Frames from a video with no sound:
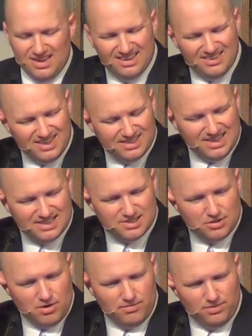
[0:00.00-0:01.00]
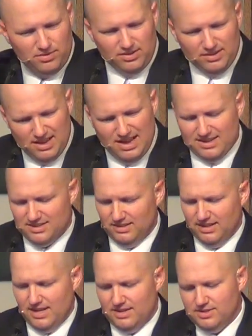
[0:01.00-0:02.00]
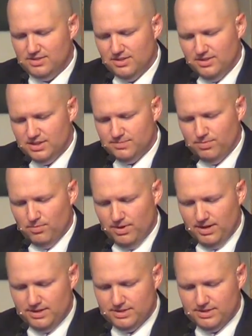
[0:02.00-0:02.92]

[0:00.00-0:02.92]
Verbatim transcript: Now, that, that's an awful lot to lead us to this point,